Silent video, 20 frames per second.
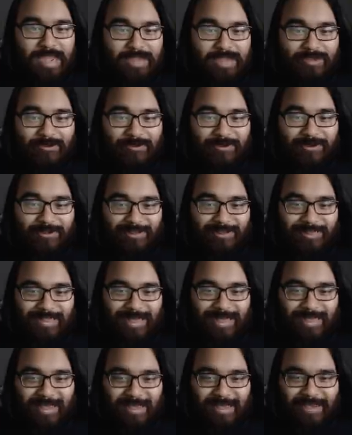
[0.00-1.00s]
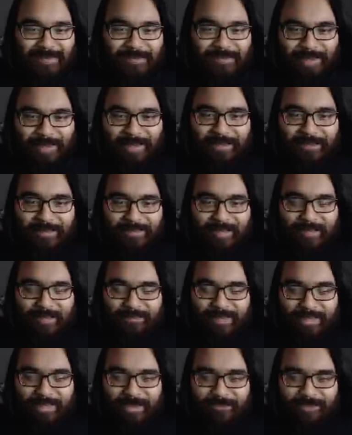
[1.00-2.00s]
not going to lie. I love
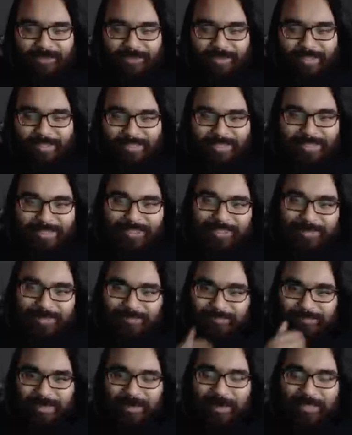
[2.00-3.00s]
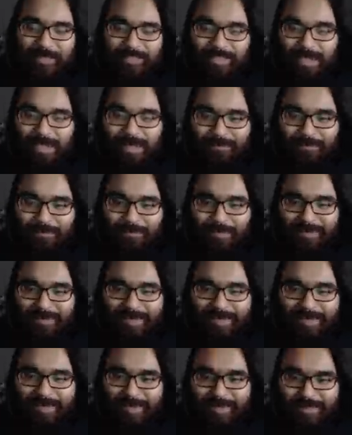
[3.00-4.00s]
the optimization. And on top of
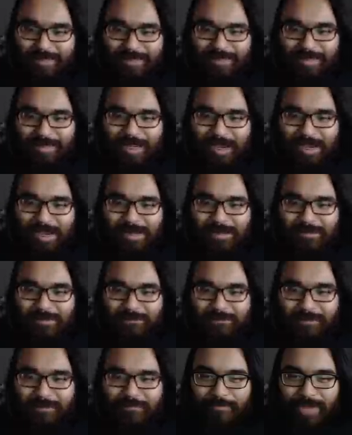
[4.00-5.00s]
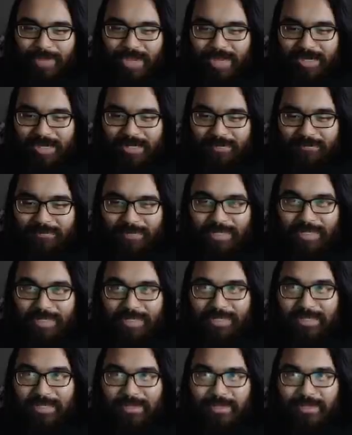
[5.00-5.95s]
that, it's kind of reminding me